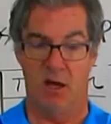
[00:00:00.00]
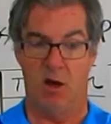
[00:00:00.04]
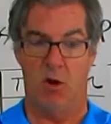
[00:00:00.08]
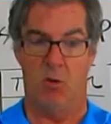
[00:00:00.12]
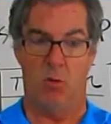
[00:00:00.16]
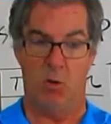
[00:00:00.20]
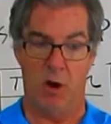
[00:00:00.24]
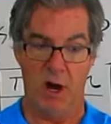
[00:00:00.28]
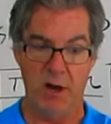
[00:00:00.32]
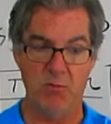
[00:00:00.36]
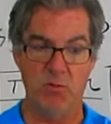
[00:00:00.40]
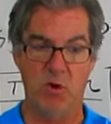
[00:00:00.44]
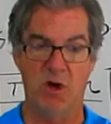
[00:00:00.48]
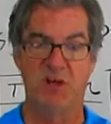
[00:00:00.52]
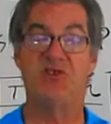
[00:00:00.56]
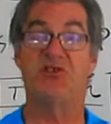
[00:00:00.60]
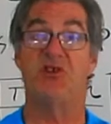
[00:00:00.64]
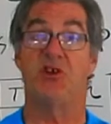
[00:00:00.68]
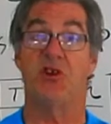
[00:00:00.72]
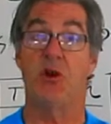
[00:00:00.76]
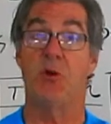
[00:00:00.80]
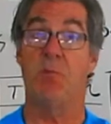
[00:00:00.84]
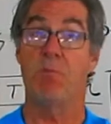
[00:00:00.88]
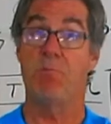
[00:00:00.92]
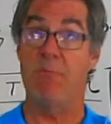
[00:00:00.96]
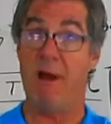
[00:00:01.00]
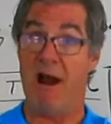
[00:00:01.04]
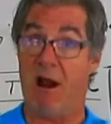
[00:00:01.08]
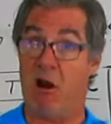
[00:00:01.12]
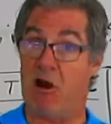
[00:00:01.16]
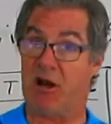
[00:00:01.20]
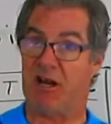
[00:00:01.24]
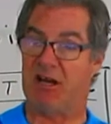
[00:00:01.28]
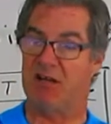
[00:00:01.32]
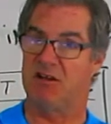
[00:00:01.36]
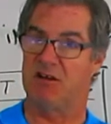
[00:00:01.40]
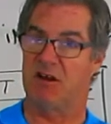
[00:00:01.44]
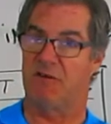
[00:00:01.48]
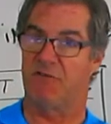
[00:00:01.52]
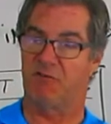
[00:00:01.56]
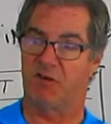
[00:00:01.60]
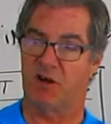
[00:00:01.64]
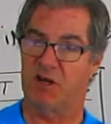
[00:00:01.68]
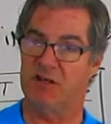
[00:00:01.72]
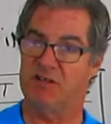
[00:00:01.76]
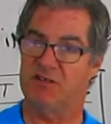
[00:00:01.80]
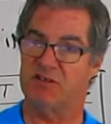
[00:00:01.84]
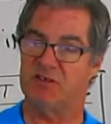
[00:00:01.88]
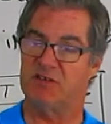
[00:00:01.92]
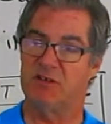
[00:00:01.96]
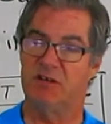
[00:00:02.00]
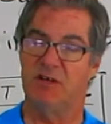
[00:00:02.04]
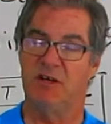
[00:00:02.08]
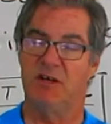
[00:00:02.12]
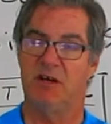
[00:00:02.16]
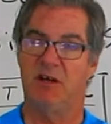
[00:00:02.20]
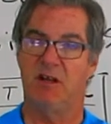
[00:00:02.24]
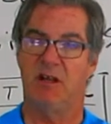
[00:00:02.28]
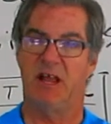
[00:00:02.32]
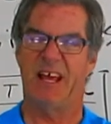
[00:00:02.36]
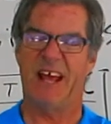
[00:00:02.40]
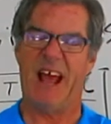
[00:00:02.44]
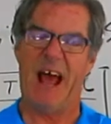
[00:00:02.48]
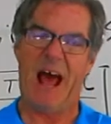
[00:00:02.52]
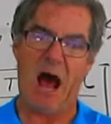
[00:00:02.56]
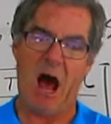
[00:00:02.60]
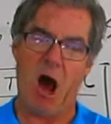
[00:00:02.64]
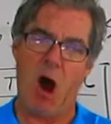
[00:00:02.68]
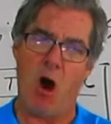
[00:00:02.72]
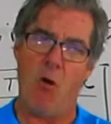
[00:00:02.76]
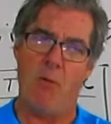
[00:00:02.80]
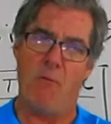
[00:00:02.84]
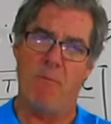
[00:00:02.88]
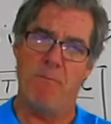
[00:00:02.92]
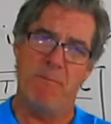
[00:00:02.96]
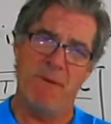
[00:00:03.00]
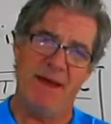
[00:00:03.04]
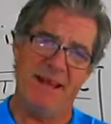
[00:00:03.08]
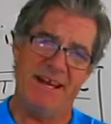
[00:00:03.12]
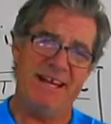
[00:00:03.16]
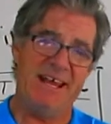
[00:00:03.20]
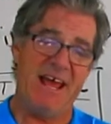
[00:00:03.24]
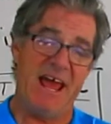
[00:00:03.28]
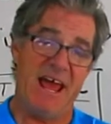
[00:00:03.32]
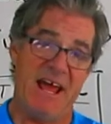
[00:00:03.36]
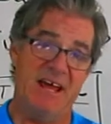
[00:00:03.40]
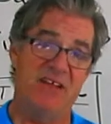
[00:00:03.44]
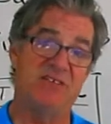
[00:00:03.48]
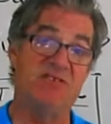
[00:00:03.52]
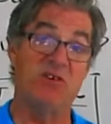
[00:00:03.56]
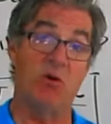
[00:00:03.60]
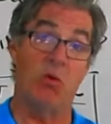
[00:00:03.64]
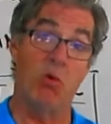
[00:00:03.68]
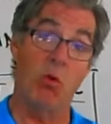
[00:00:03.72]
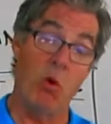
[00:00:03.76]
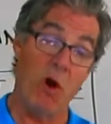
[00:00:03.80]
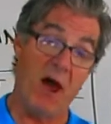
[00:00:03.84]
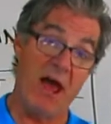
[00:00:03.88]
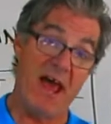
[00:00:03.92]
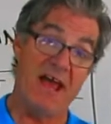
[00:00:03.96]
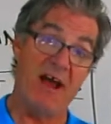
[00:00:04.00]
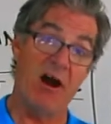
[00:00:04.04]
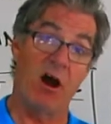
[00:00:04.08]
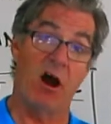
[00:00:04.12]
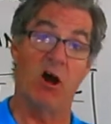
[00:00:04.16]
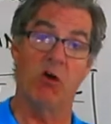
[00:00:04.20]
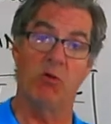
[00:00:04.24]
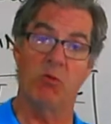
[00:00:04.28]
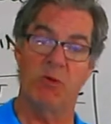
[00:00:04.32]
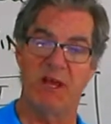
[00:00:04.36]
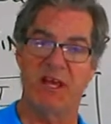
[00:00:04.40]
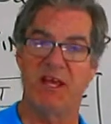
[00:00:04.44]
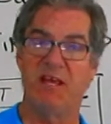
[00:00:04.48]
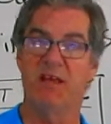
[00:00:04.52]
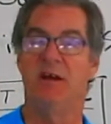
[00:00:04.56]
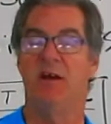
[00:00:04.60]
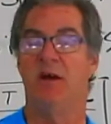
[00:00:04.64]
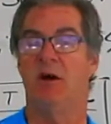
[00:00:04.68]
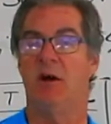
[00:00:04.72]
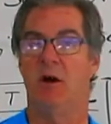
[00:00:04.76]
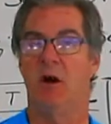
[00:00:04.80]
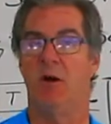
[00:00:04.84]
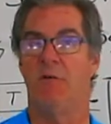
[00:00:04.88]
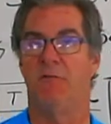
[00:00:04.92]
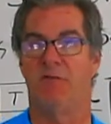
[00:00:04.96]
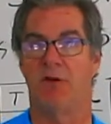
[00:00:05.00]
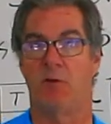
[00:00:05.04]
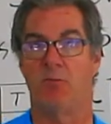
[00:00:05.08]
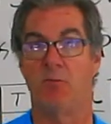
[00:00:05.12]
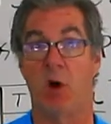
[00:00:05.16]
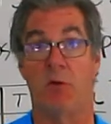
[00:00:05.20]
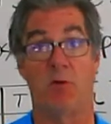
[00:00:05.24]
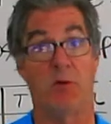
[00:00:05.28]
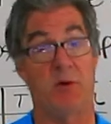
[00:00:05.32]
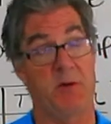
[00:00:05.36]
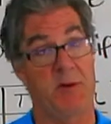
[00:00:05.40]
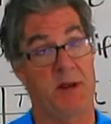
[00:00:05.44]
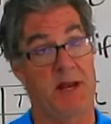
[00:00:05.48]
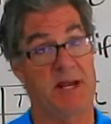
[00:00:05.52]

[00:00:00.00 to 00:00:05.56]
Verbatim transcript: One was the numeric difference, like how many heads away are we from what we would